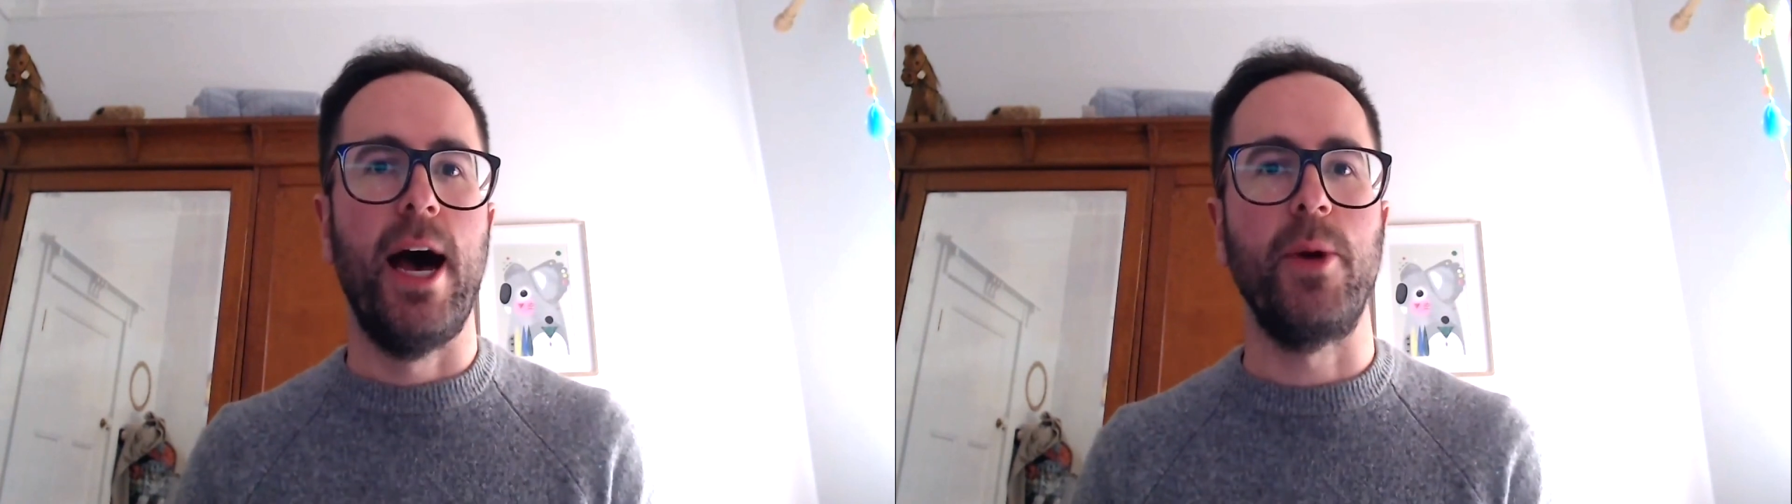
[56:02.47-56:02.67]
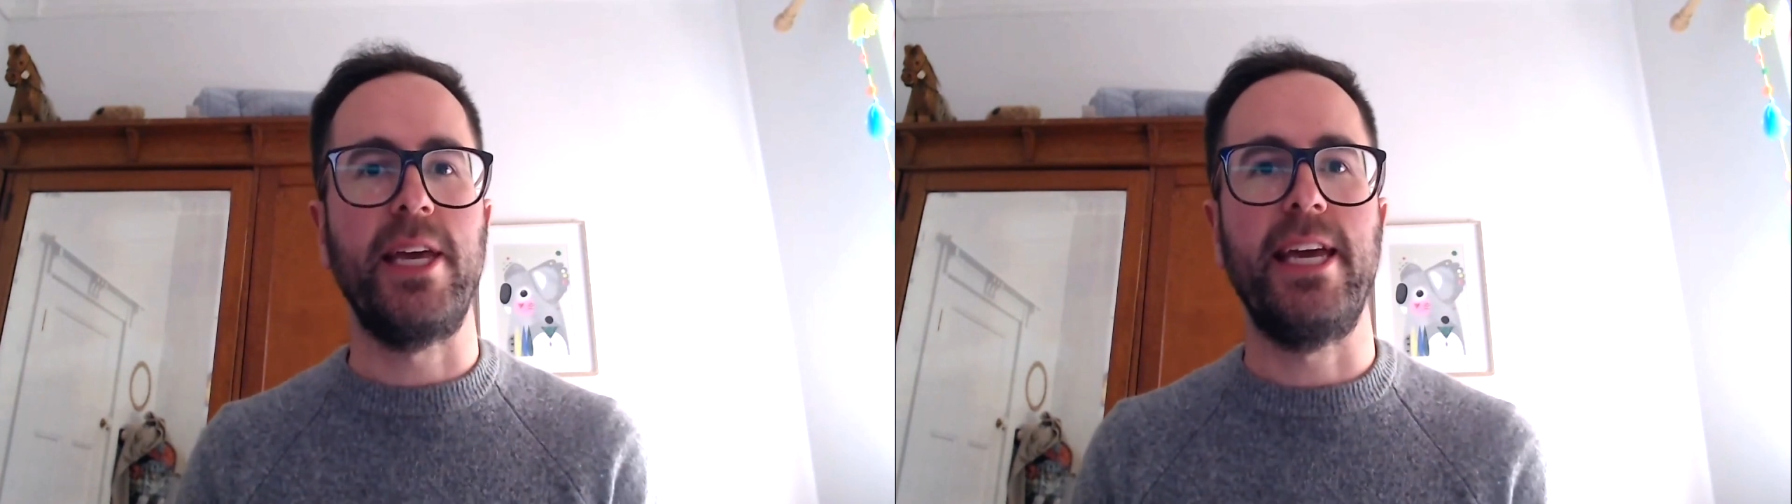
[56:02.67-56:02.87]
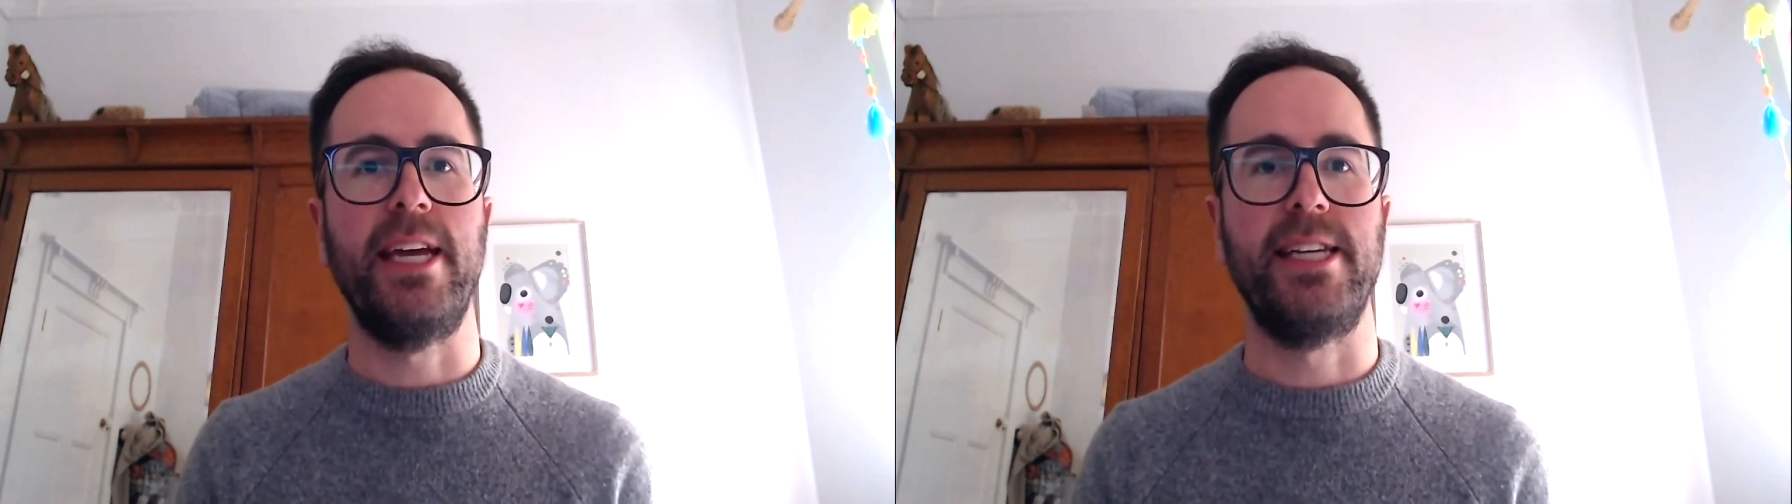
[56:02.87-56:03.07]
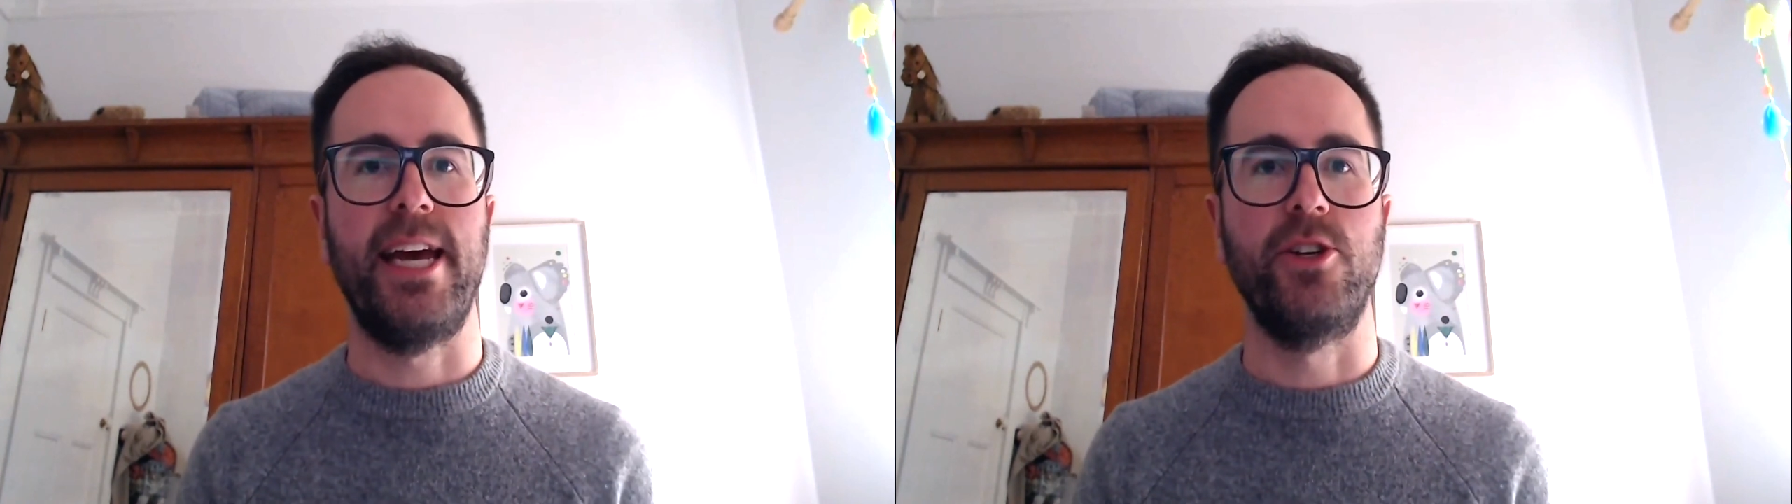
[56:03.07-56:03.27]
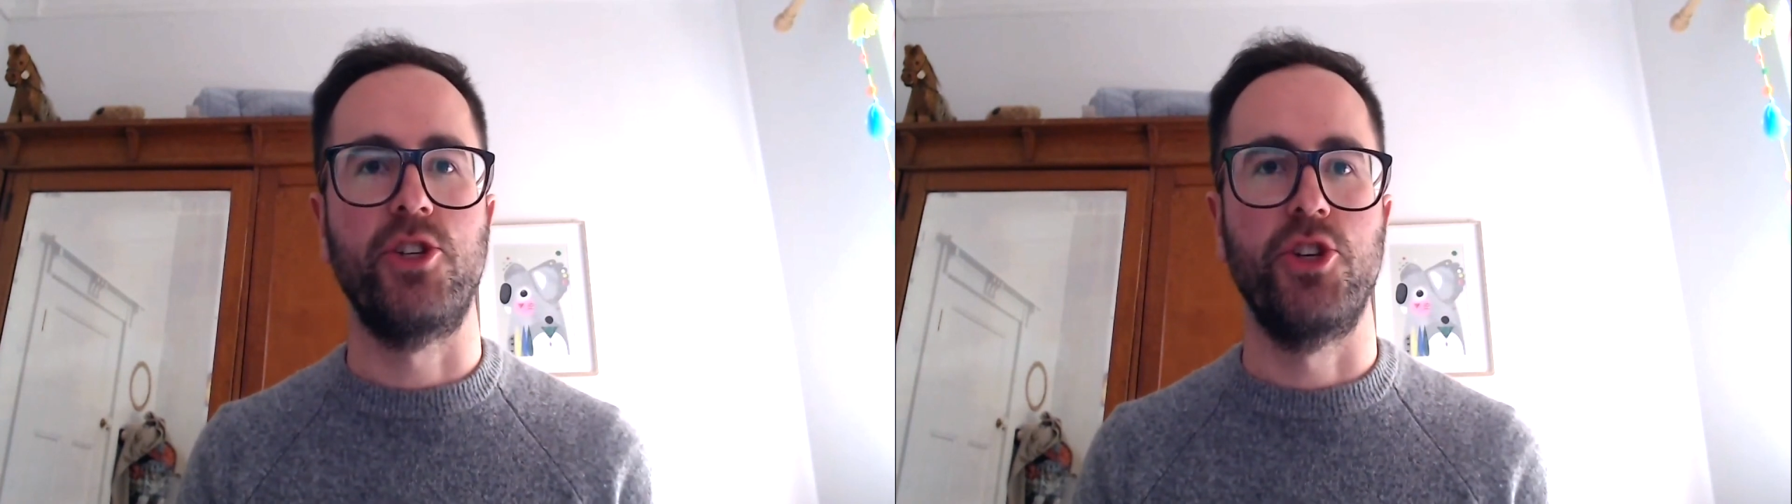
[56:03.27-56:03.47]
we can get
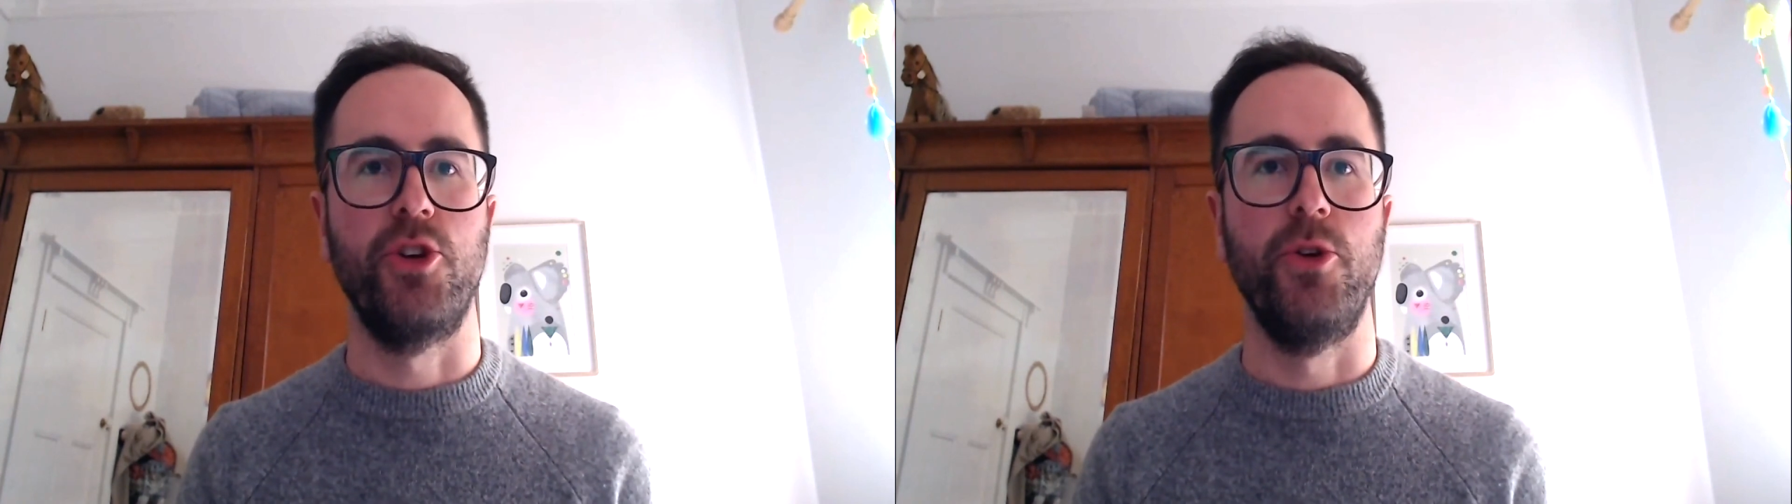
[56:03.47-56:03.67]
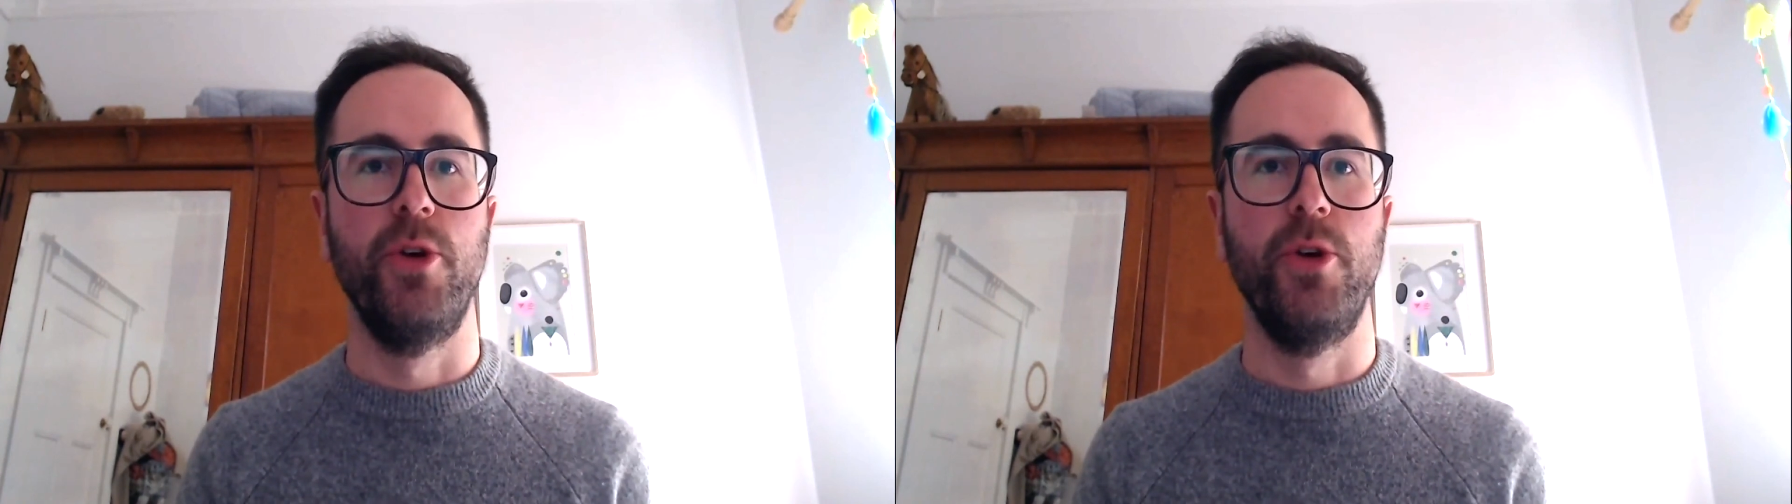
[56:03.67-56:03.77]
down to